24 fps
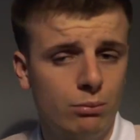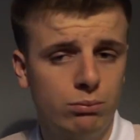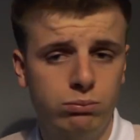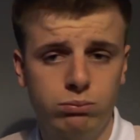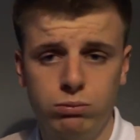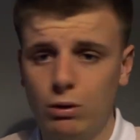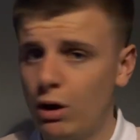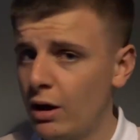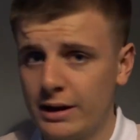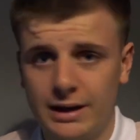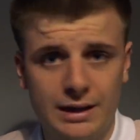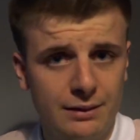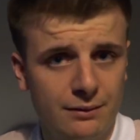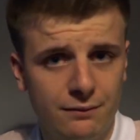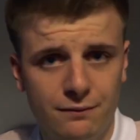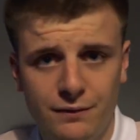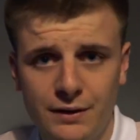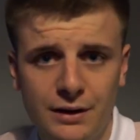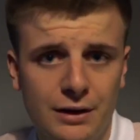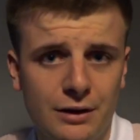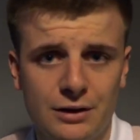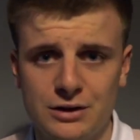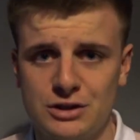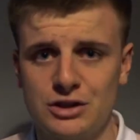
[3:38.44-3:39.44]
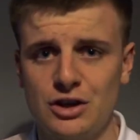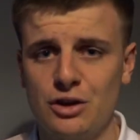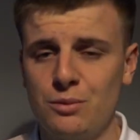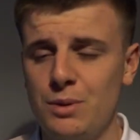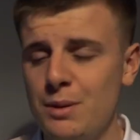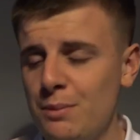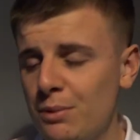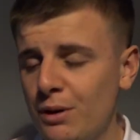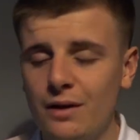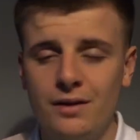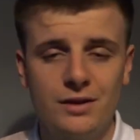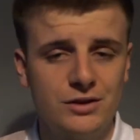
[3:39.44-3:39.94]
like fitness.
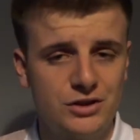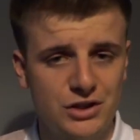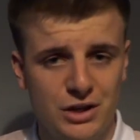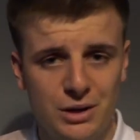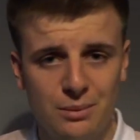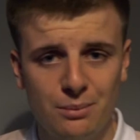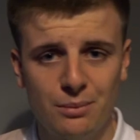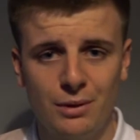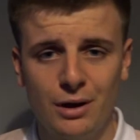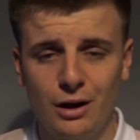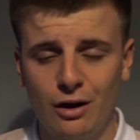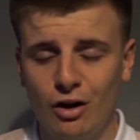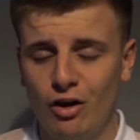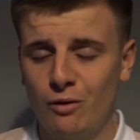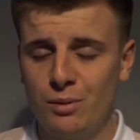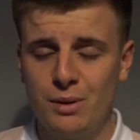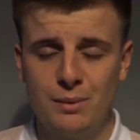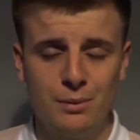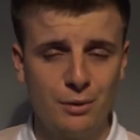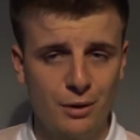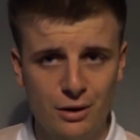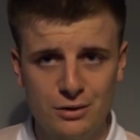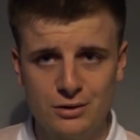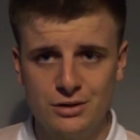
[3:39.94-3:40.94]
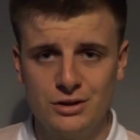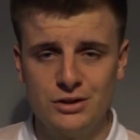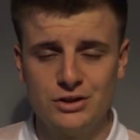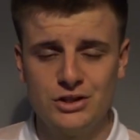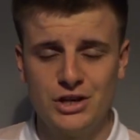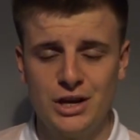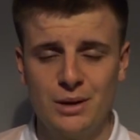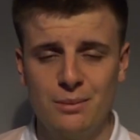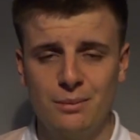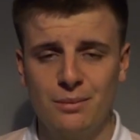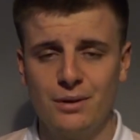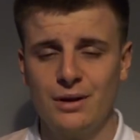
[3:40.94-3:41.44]
People like the gym. A lot of people go to the
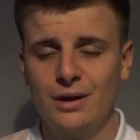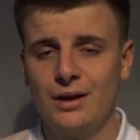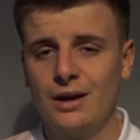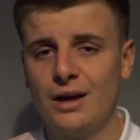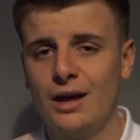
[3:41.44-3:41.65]
gym.